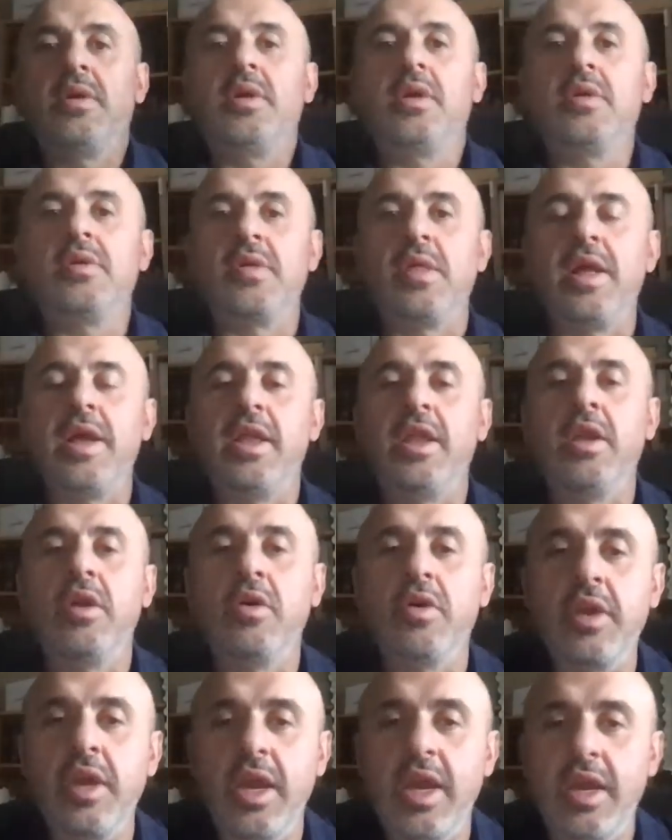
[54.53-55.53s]
Is lighting
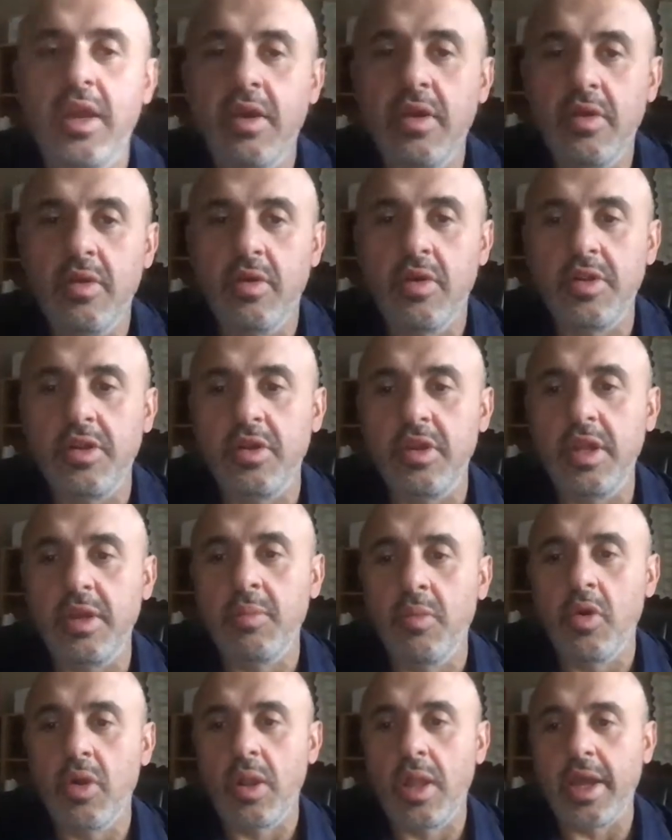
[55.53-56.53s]
okay? Or do you need
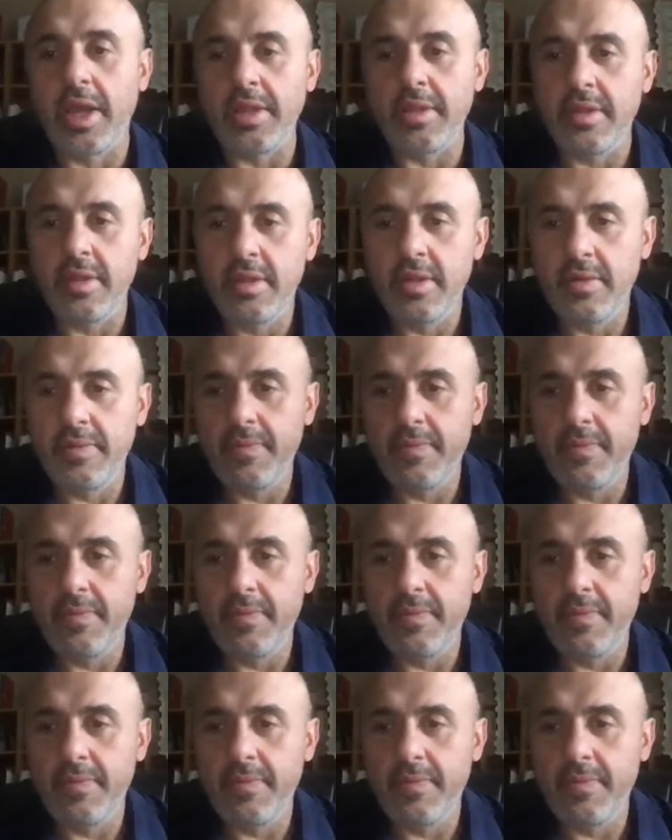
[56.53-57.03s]
more light?